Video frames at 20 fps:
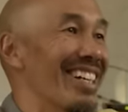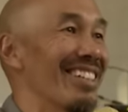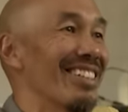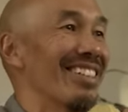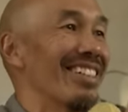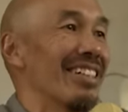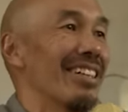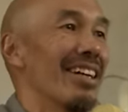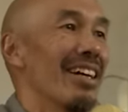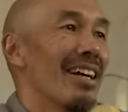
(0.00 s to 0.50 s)
And,
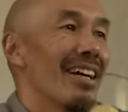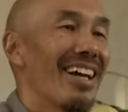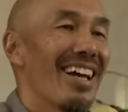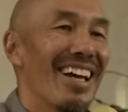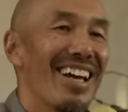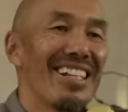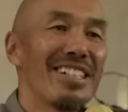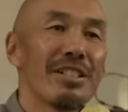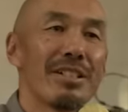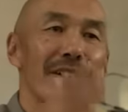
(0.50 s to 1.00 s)
uh,
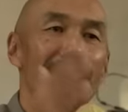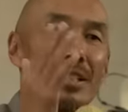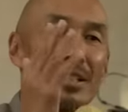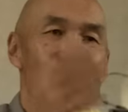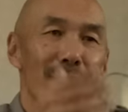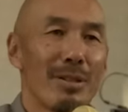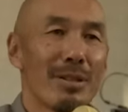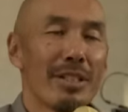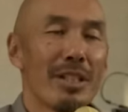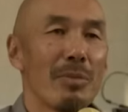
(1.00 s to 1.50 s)
and she
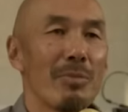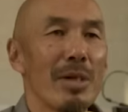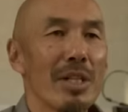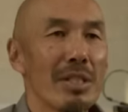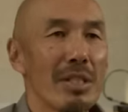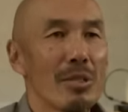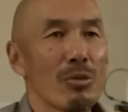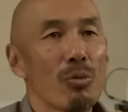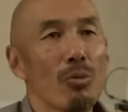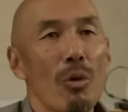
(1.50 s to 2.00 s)
just looked at me
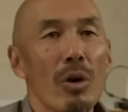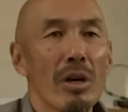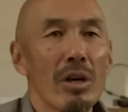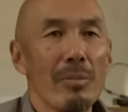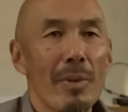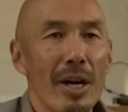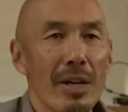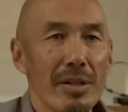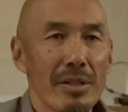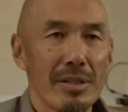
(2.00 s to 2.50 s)
and says, worry
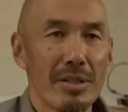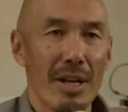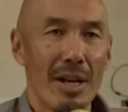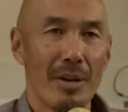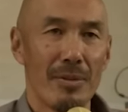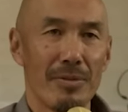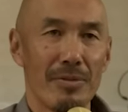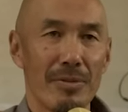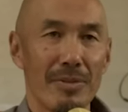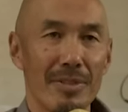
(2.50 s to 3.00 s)
about
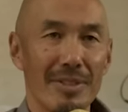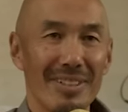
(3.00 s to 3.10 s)
yourself